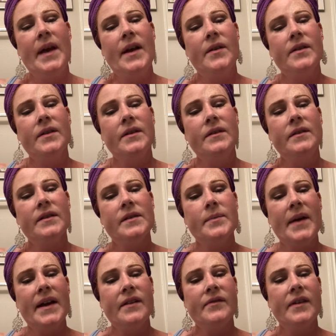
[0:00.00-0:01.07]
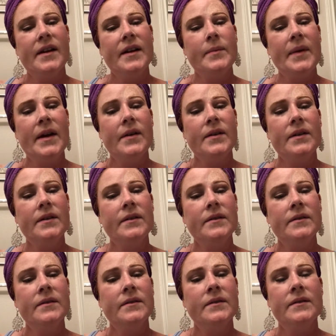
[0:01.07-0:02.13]
powder, this mattifying powder
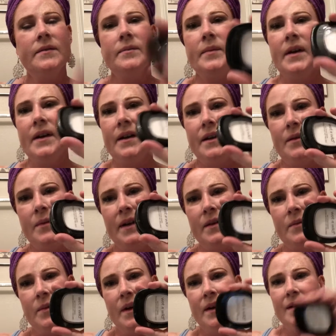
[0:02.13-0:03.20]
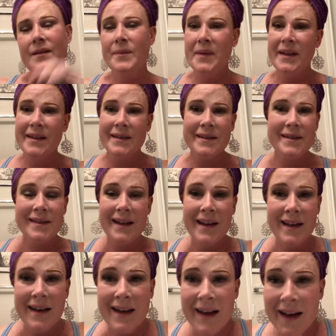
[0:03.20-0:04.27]
by Wet n Wild, because
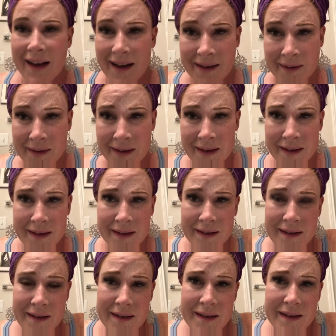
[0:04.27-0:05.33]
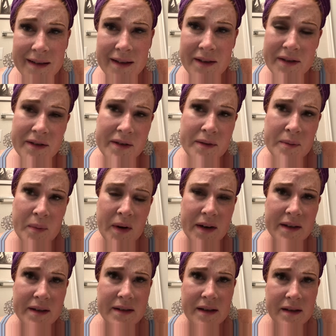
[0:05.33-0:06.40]
I don't think there are certain
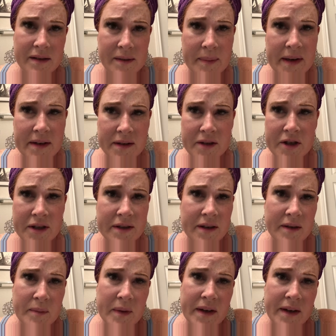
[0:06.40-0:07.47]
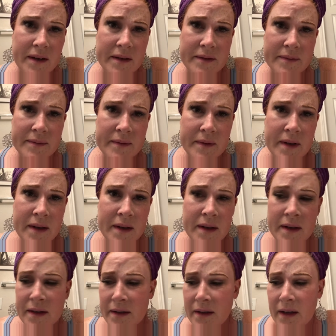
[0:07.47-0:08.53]
products that I'll spend a shit ton of money on,
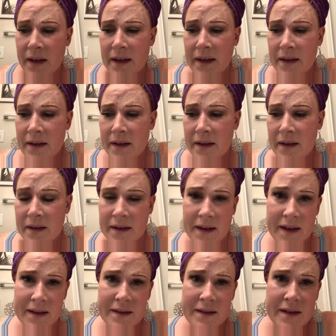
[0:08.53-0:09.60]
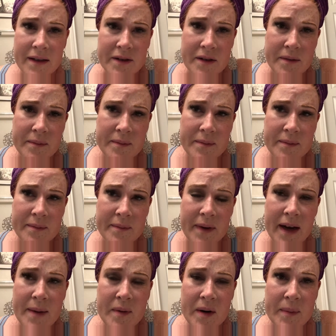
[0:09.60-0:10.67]
like the Anastasia
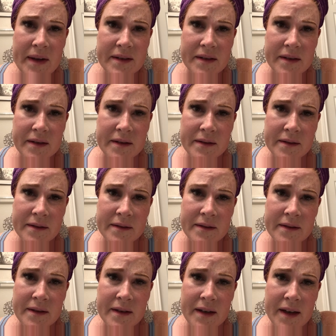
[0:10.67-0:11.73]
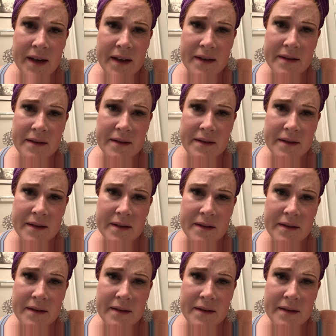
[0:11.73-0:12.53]
eyebrow pencil and